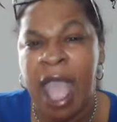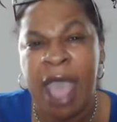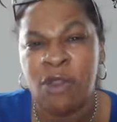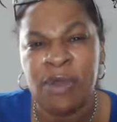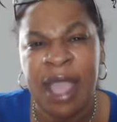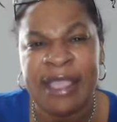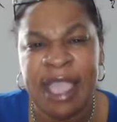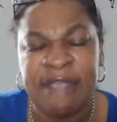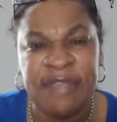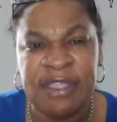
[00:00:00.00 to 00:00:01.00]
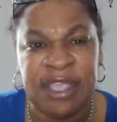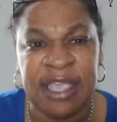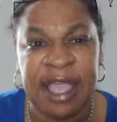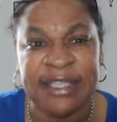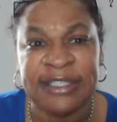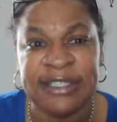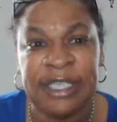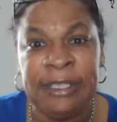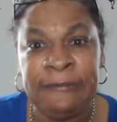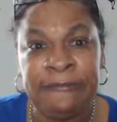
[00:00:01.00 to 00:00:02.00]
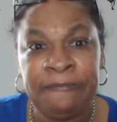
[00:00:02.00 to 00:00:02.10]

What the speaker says: I don't like everything I see,